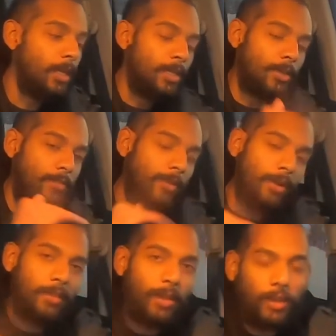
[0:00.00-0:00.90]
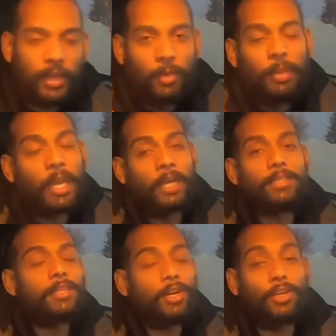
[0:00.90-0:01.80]
So I find that
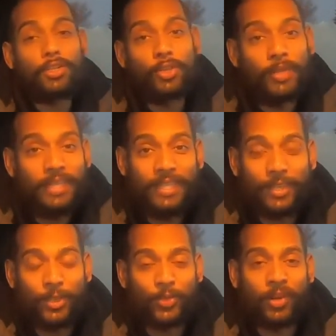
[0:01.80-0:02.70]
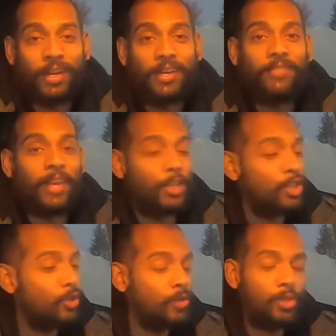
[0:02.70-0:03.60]
because the car is so easy to drive and it's
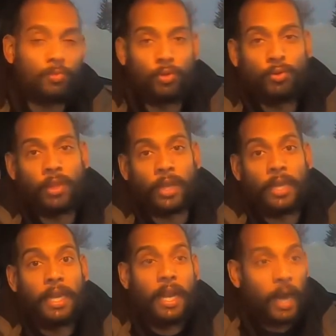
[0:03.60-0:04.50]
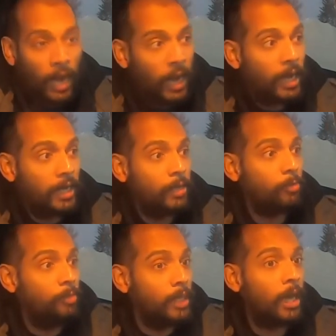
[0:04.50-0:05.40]
so smooth, that I
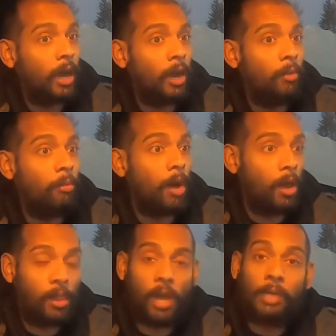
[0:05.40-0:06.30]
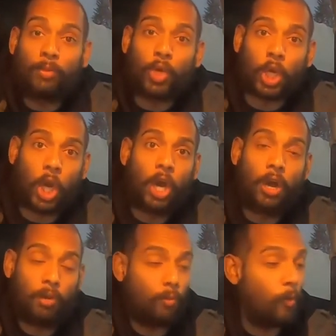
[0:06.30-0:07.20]
become a lot more
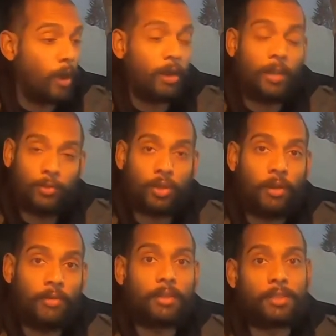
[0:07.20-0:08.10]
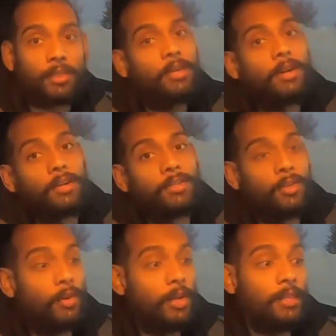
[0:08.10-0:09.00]
calm when I'm driving this car.
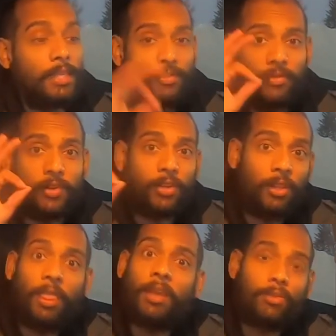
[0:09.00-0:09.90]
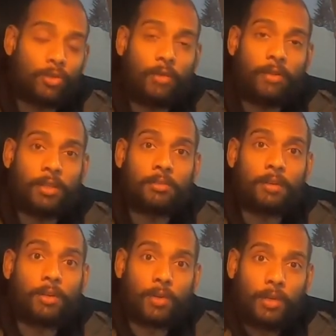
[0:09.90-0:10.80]
So that's a very good thing driving on the road.